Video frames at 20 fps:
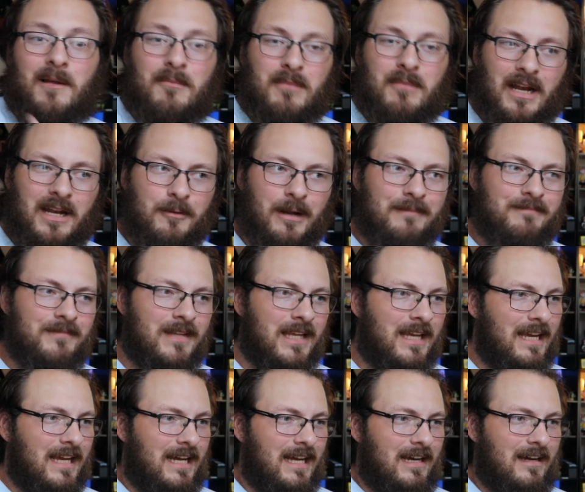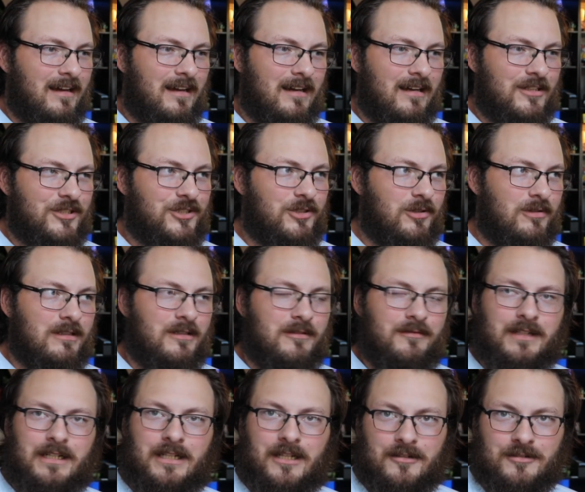Anyway, uh, short little
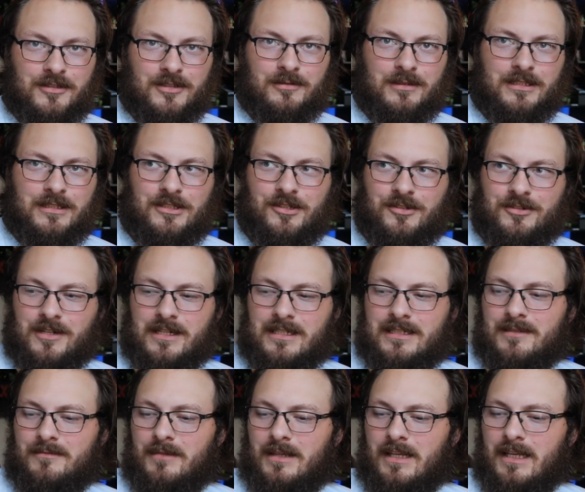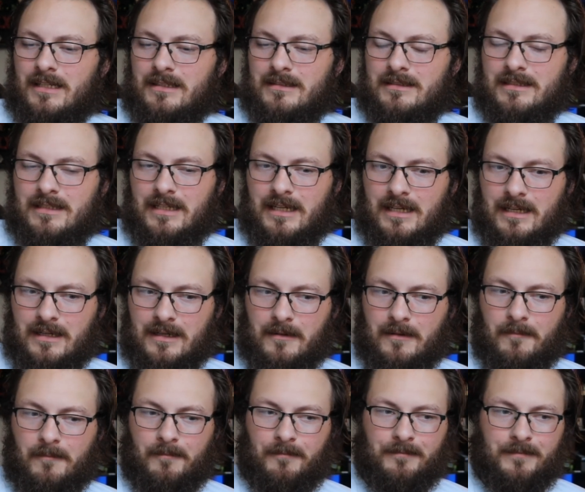video, just wanted to address some things.
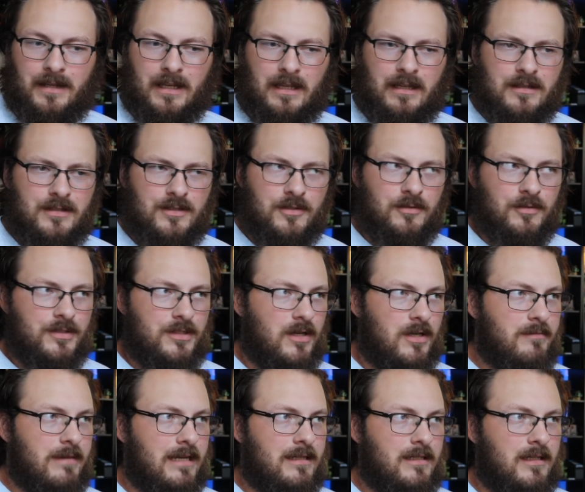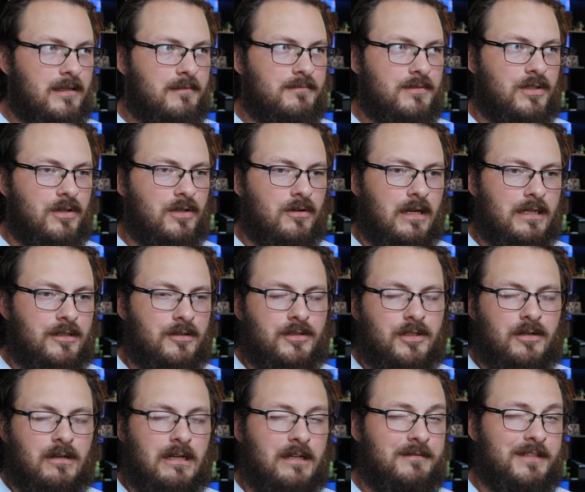Um, school's starting back up, so I don't
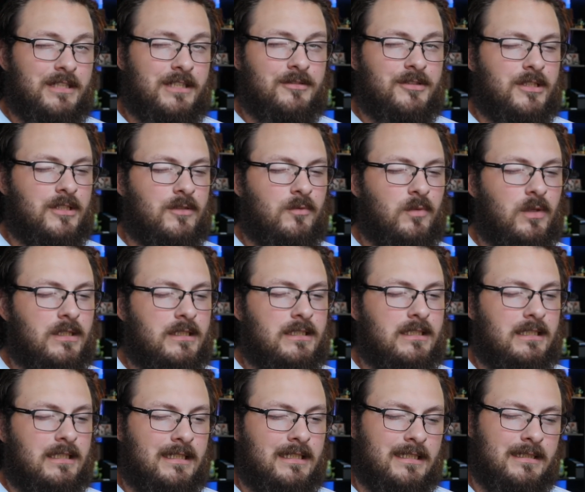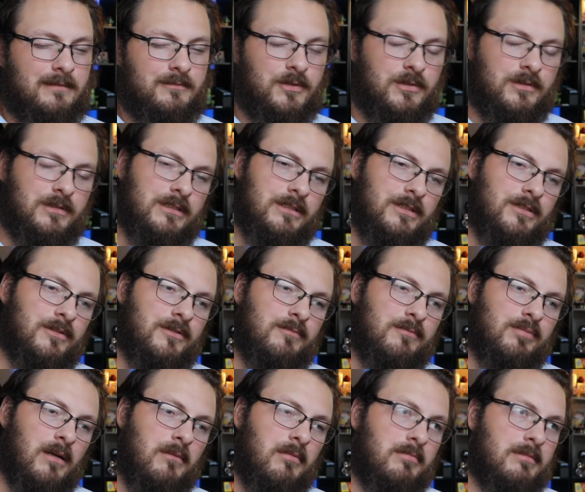know how videos are going to work. I'm going to
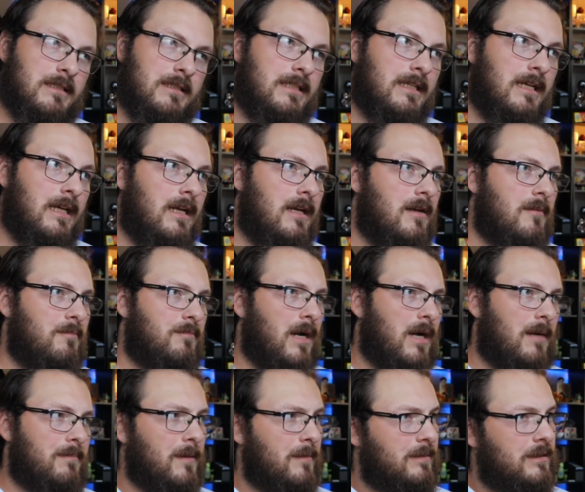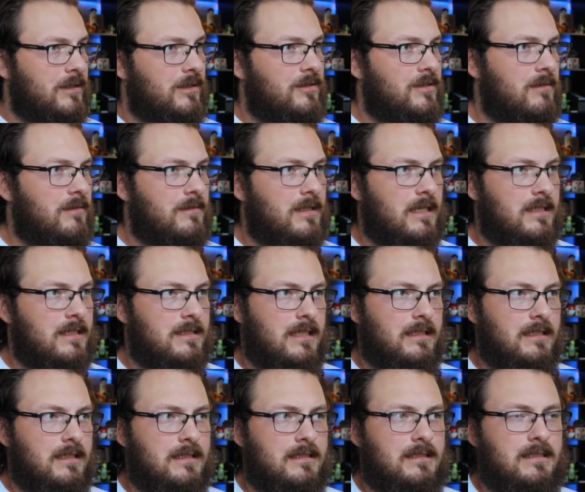probably pop up and do some things like
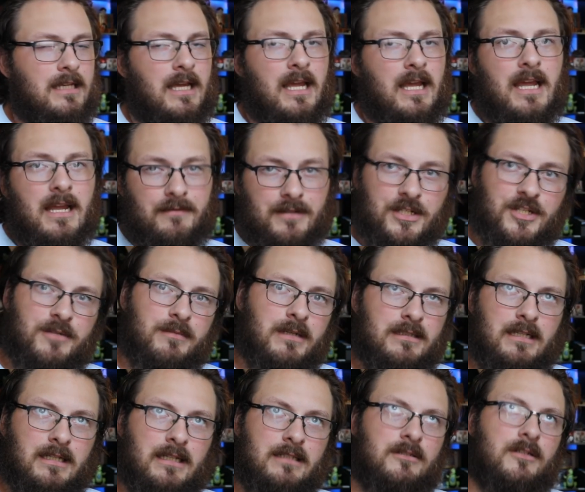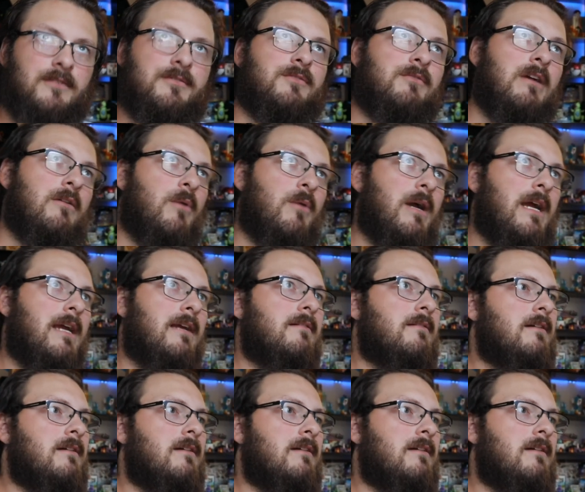this. Digimon takes off the right way.